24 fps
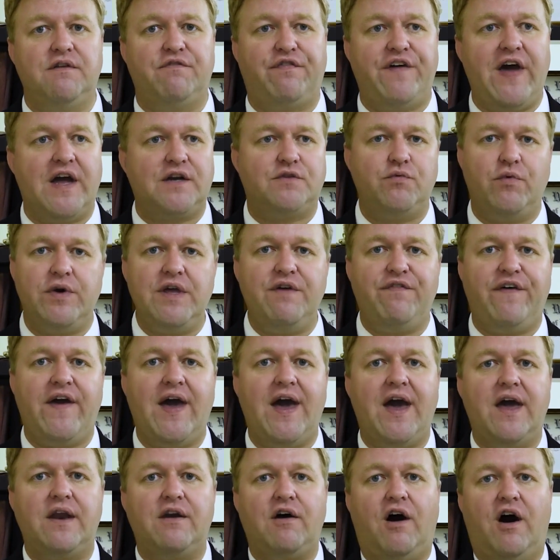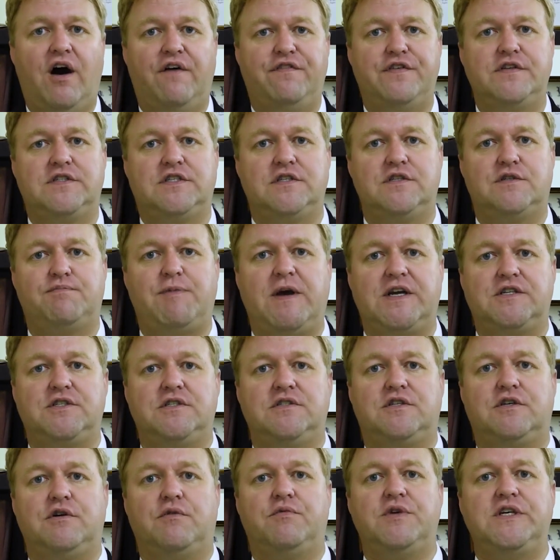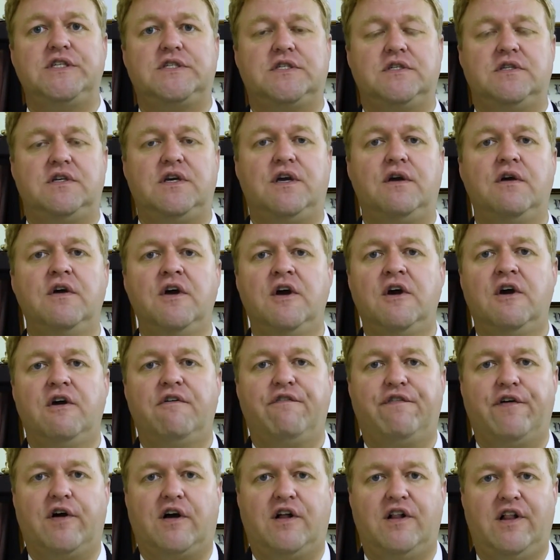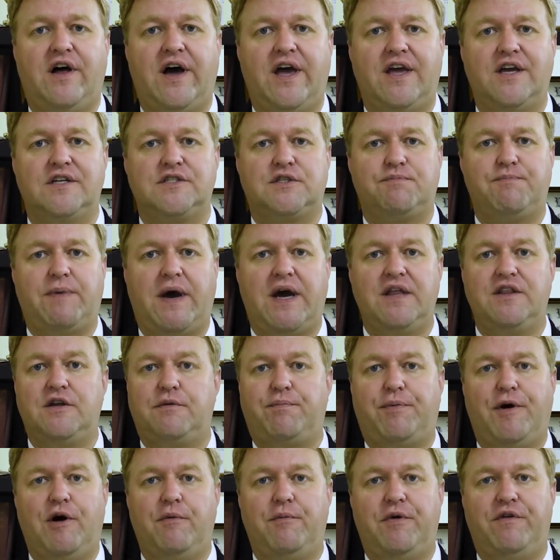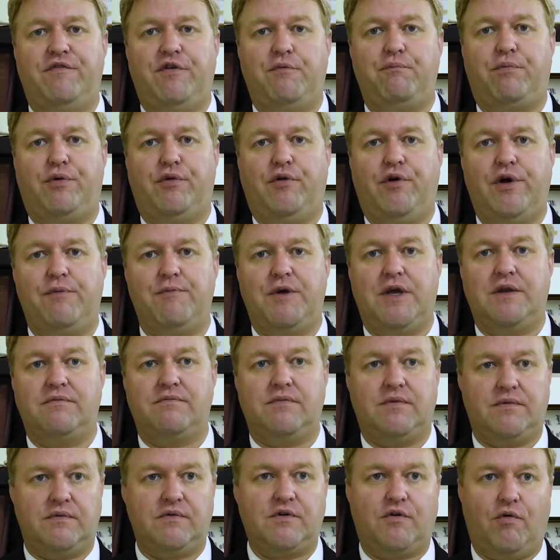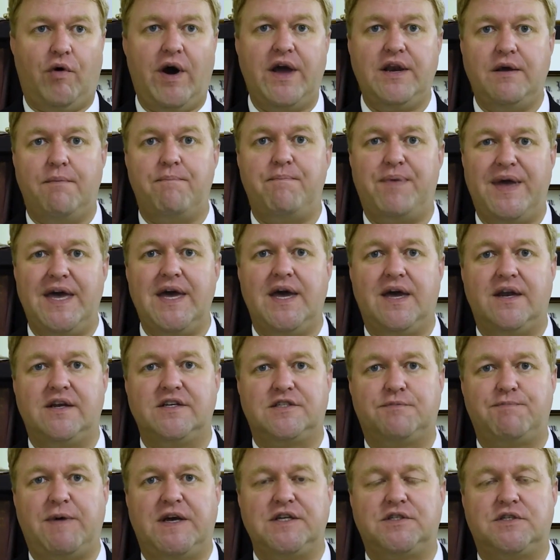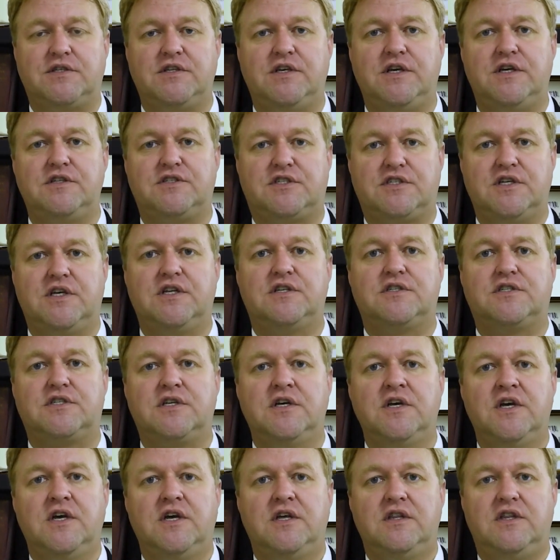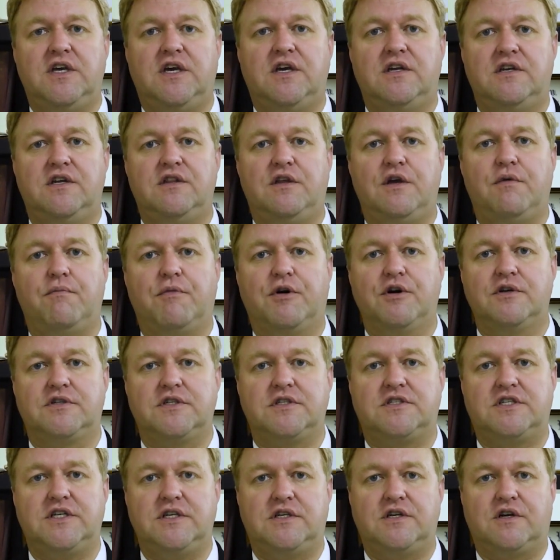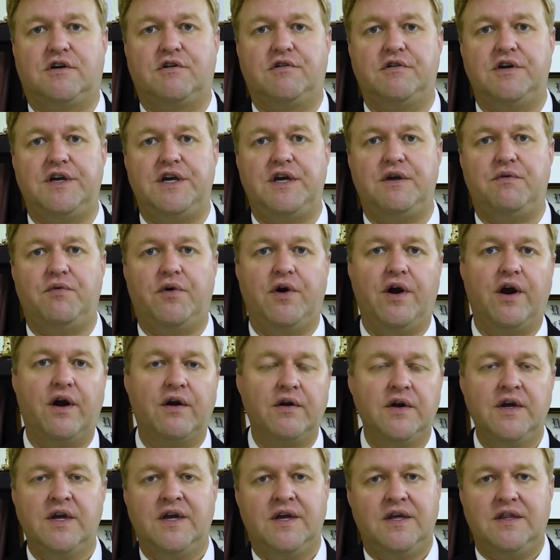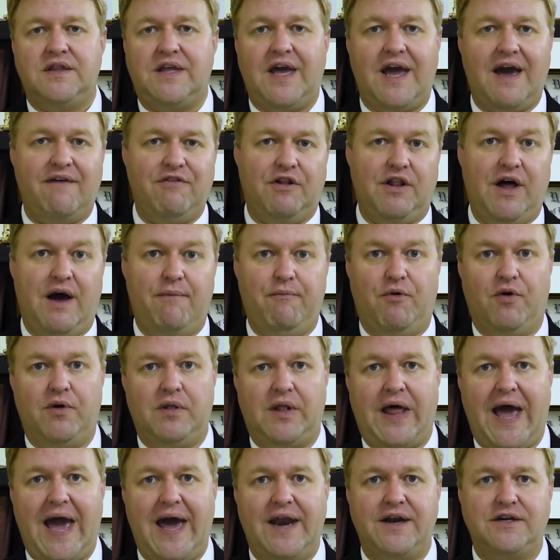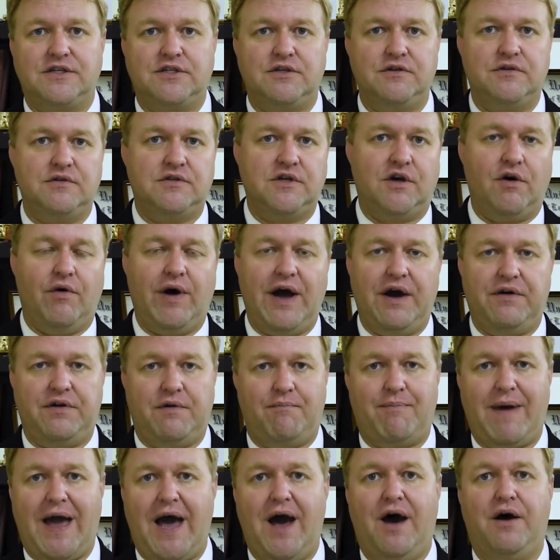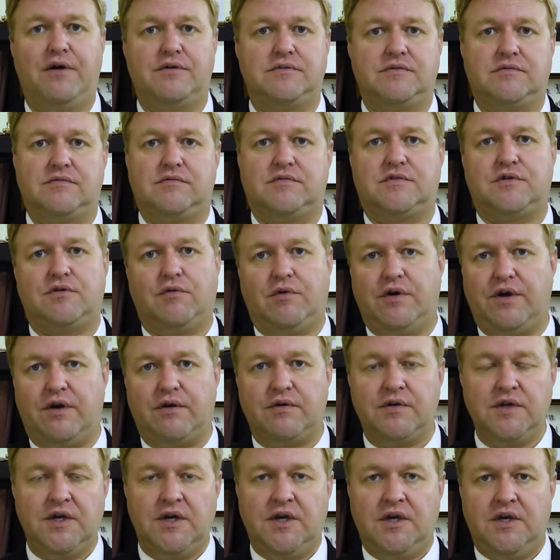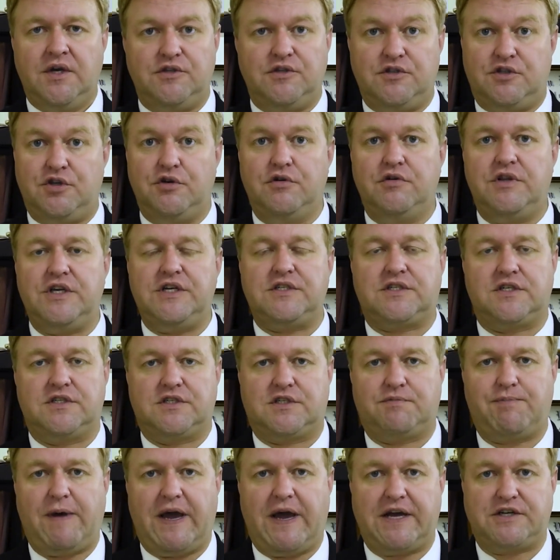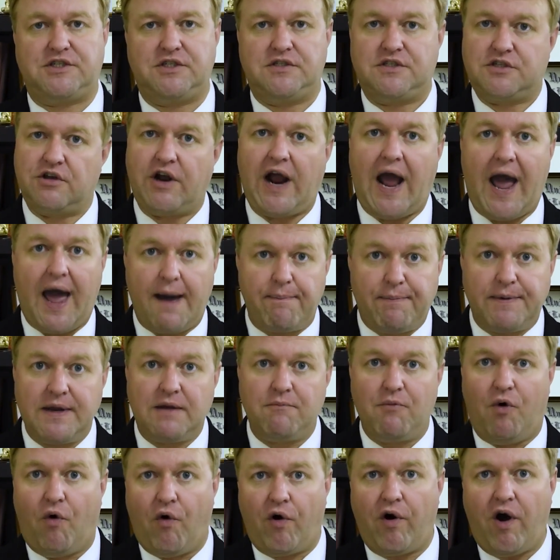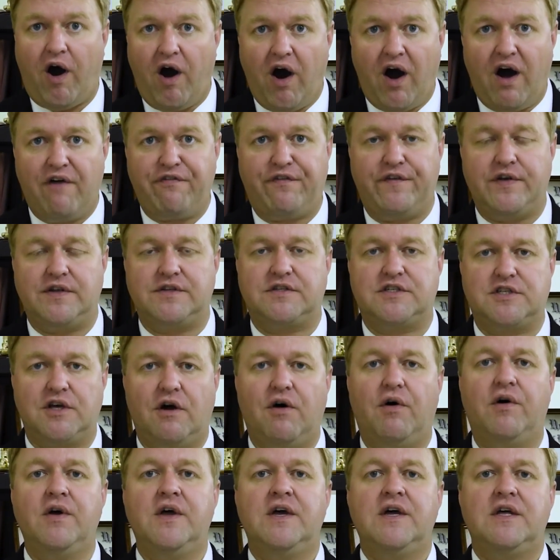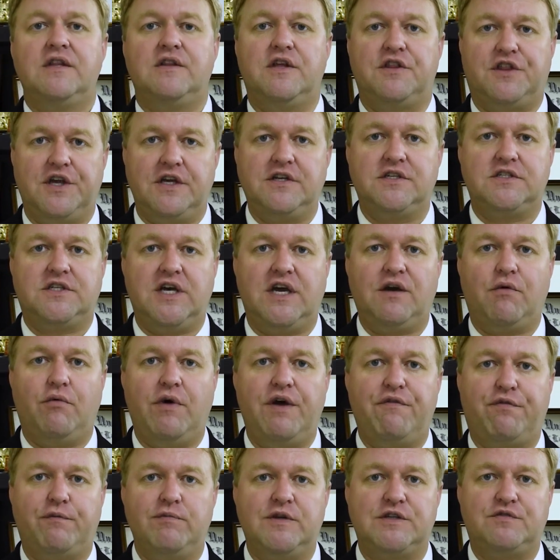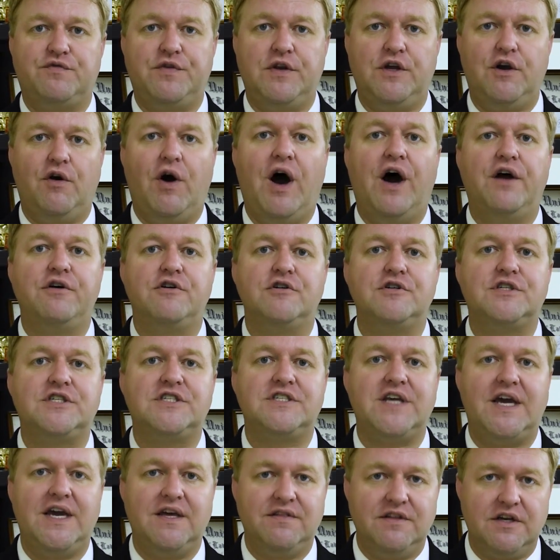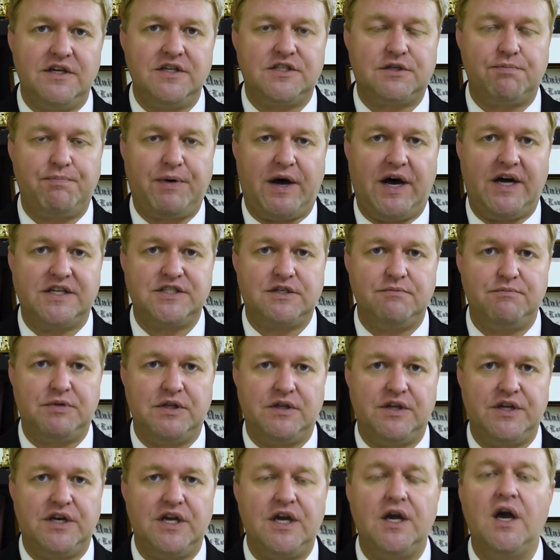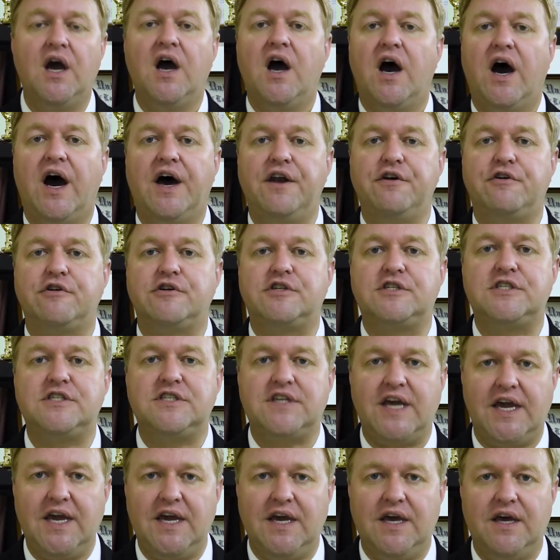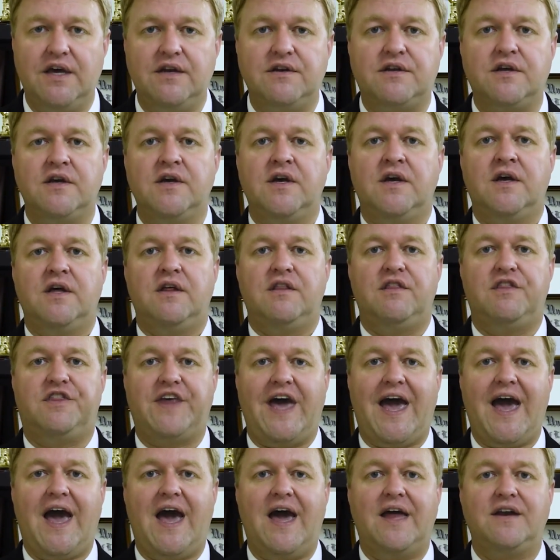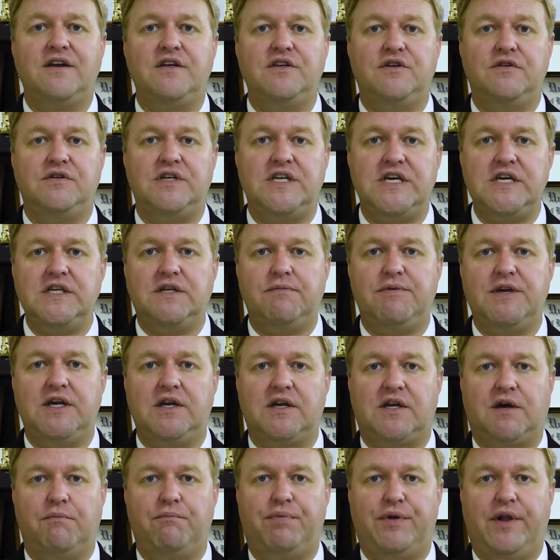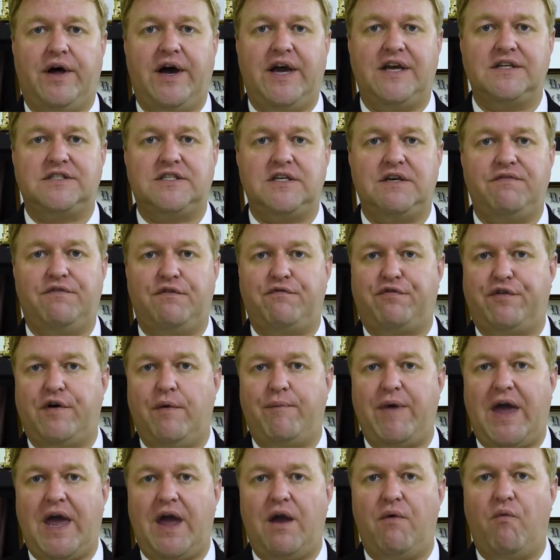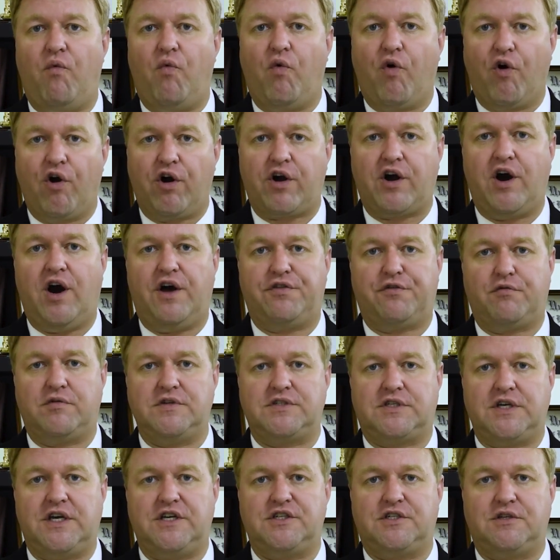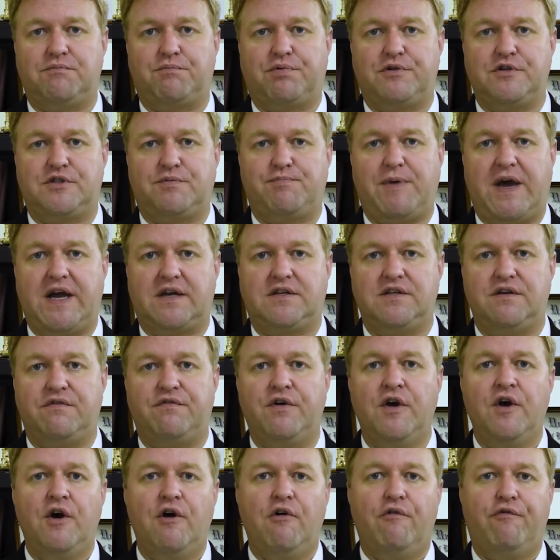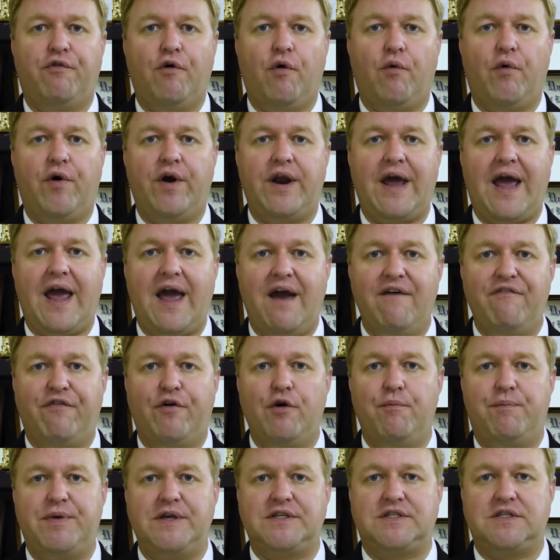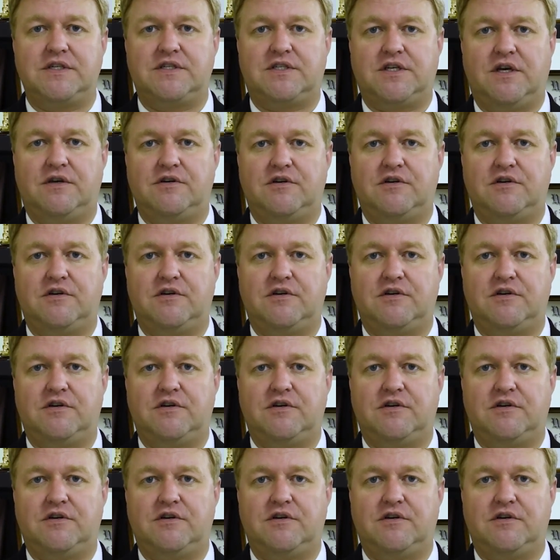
In fact, we've had office inspections here recently for clients by the Department of Employment quite a bit, especially since the end of the emergency decree where they have a lot more latitude to go out and about and sort of do these inspections. They're happening more often. So the thing to take away from this video, understand that it's a possibility, understand that you need to be in compliance even from a work authorization perspective for whatever business